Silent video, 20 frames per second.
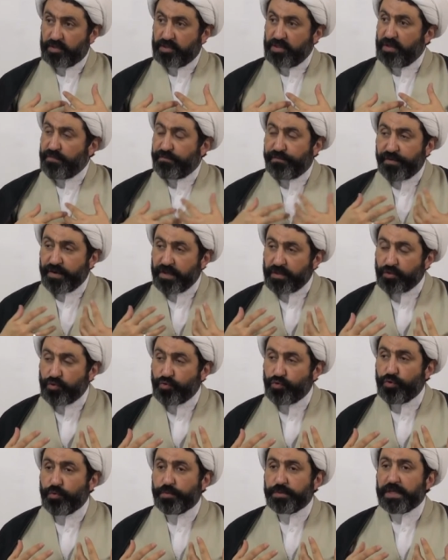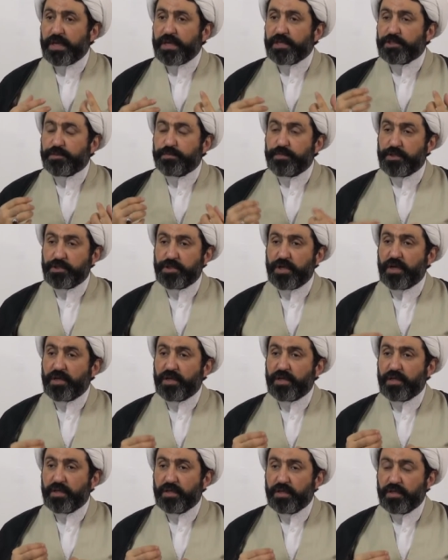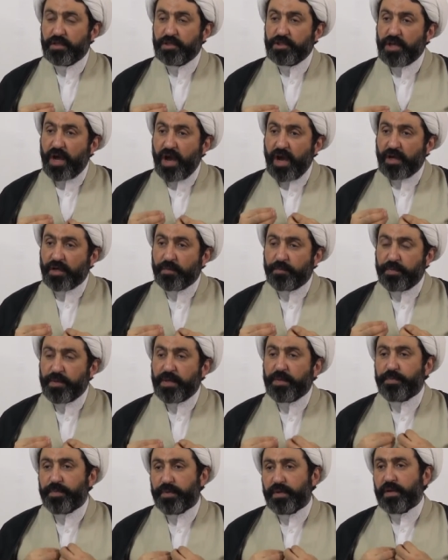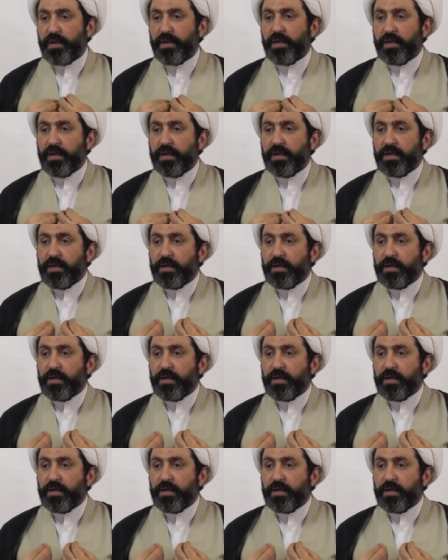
different groups, especially young people,